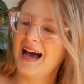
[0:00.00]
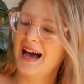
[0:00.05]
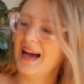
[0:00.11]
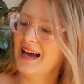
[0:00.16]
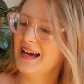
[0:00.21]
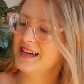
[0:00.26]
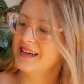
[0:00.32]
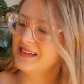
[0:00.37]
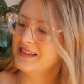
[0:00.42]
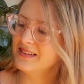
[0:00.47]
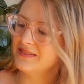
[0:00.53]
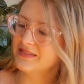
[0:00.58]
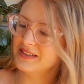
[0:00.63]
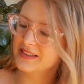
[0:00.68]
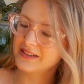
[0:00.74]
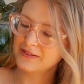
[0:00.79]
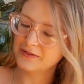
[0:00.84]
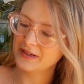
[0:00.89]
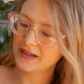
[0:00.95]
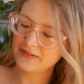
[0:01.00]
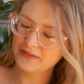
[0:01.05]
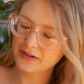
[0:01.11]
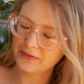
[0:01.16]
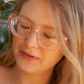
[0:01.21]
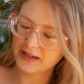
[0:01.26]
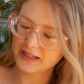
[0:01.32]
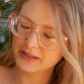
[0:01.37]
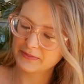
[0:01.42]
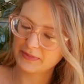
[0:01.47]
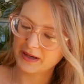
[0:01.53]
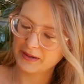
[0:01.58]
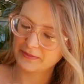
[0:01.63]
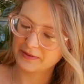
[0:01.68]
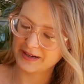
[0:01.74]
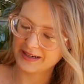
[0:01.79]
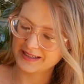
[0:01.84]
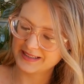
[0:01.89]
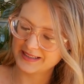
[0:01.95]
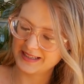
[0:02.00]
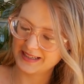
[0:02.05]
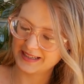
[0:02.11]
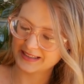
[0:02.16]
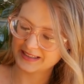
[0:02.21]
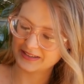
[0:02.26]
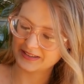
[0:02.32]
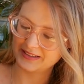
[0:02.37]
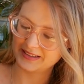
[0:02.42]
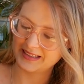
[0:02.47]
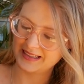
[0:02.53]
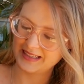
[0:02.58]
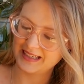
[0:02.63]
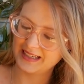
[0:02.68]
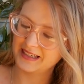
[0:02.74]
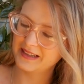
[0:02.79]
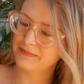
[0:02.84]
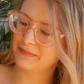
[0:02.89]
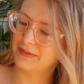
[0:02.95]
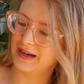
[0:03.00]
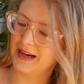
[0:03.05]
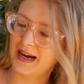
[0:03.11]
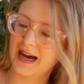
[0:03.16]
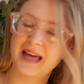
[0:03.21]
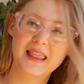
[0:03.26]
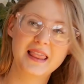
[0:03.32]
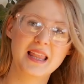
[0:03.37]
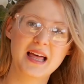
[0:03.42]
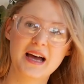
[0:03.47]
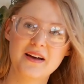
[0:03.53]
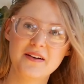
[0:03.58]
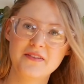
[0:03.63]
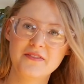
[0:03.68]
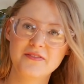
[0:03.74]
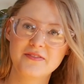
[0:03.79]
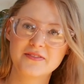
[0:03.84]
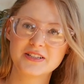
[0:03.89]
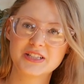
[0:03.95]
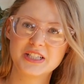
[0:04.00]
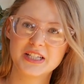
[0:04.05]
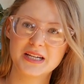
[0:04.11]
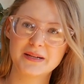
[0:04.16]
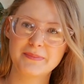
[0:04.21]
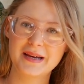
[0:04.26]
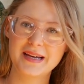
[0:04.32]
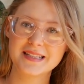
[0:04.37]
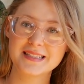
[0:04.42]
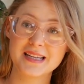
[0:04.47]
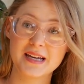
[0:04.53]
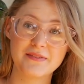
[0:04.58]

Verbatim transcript: I don't ever watch Bob Ross things or anything, but I love Chia Pets.